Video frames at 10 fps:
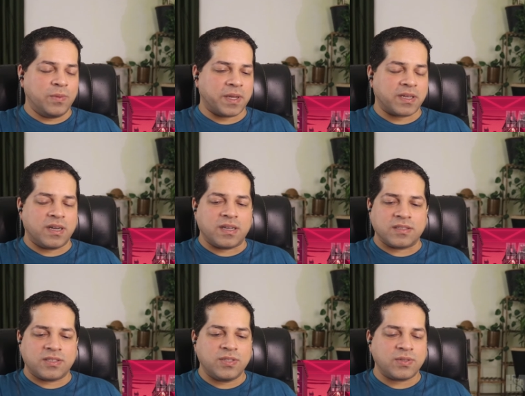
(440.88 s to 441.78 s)
Oh my
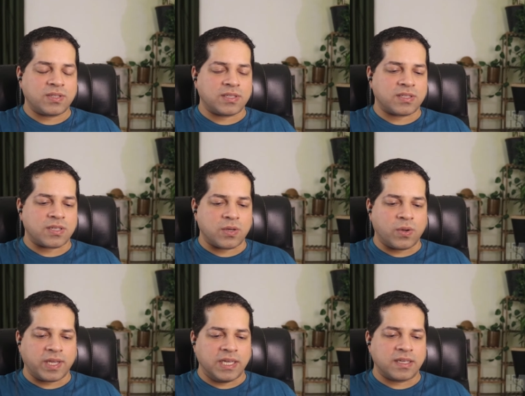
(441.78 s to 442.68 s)
god, Susan is
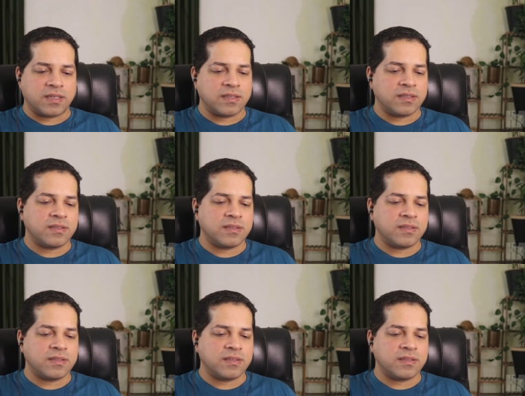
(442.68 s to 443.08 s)
annoying.